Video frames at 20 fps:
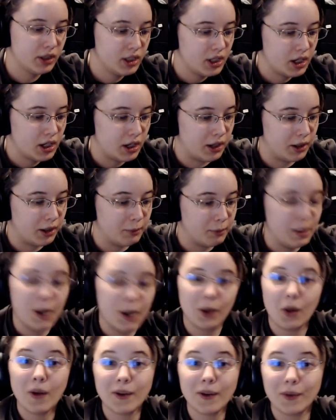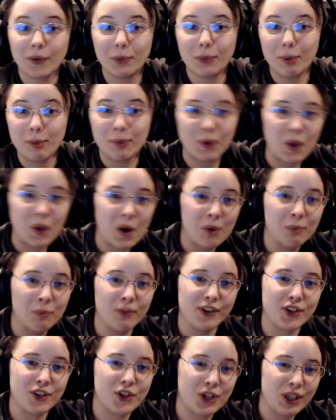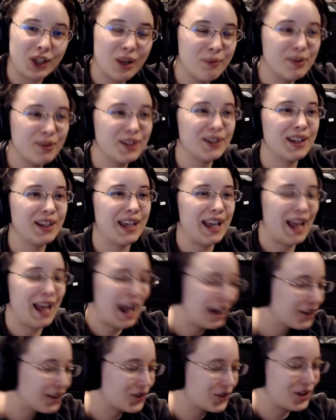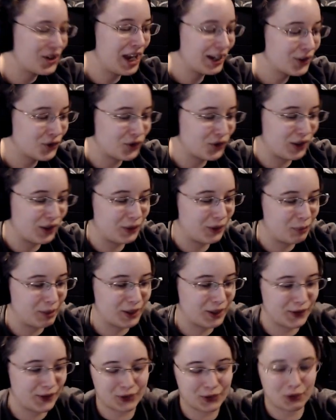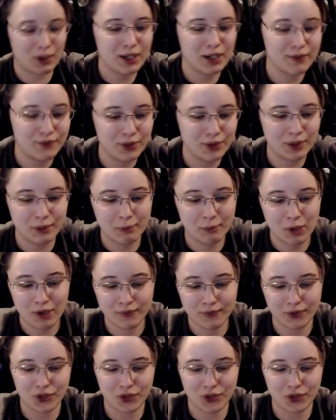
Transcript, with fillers: A lot of those people are British Columbian extras, because quite a few of the Marvel